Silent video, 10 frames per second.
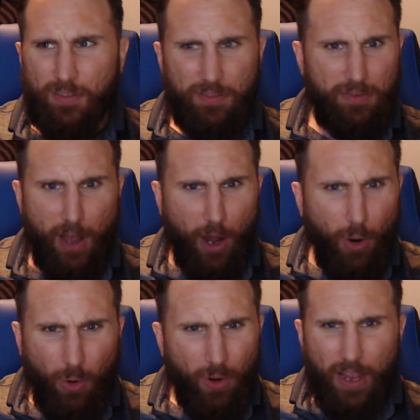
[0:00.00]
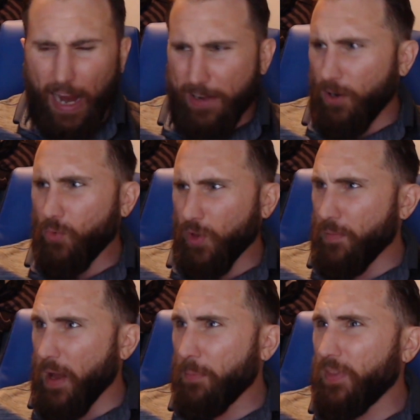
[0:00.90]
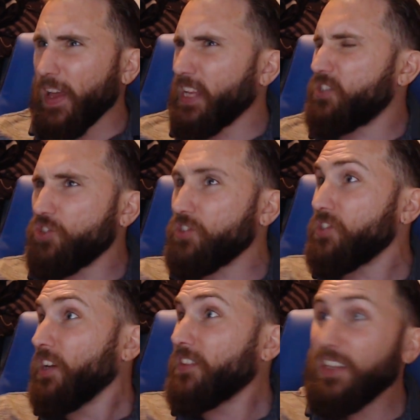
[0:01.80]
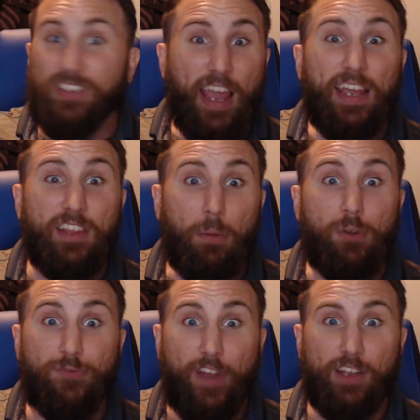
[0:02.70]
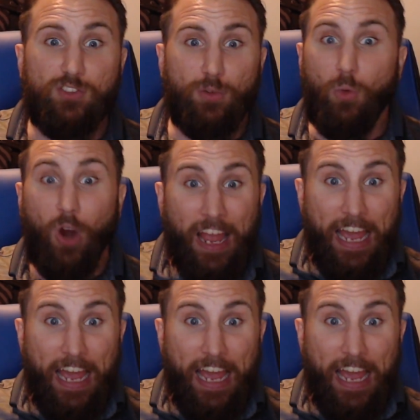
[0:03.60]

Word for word: No. I don't remember that. It's just these AEW fans are more